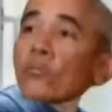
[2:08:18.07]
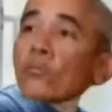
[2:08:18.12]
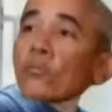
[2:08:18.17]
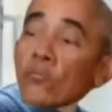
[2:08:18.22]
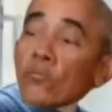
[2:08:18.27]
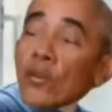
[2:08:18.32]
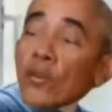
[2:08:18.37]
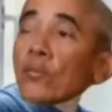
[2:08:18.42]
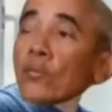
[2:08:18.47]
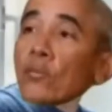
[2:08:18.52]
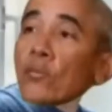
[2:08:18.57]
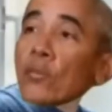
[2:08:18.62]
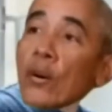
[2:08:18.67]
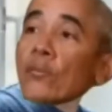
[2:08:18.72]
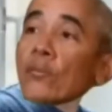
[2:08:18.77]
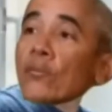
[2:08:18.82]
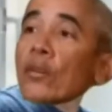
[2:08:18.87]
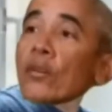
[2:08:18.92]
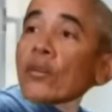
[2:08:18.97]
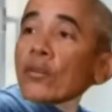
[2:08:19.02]
uh, hey,
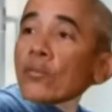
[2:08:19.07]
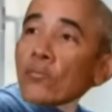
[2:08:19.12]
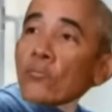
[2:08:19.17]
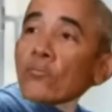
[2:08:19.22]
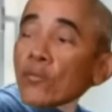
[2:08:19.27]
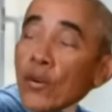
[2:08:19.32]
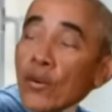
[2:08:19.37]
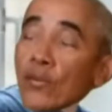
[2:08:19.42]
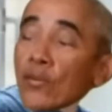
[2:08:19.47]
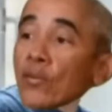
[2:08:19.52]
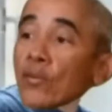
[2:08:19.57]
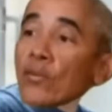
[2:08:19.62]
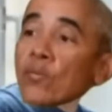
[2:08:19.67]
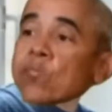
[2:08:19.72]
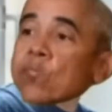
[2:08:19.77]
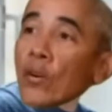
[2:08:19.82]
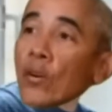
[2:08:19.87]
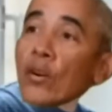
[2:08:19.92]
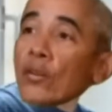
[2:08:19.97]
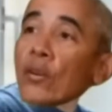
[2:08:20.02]
police. This is
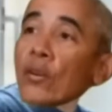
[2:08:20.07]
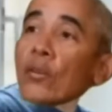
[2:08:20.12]
President